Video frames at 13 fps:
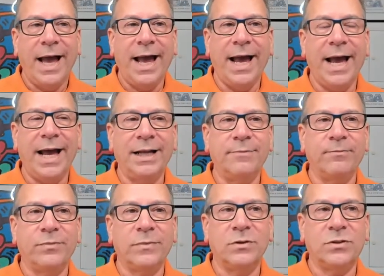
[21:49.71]
And
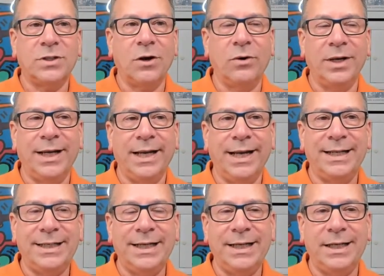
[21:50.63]
so
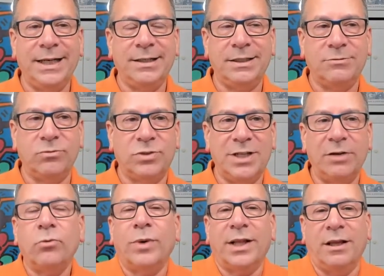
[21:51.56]
it
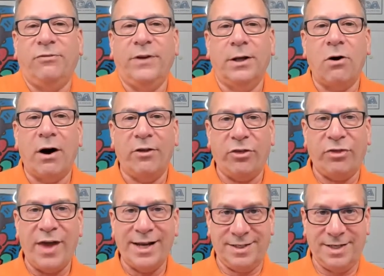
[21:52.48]
didn't really feel
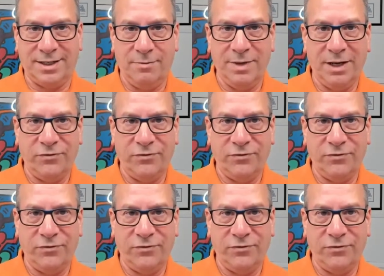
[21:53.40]
authentic to me.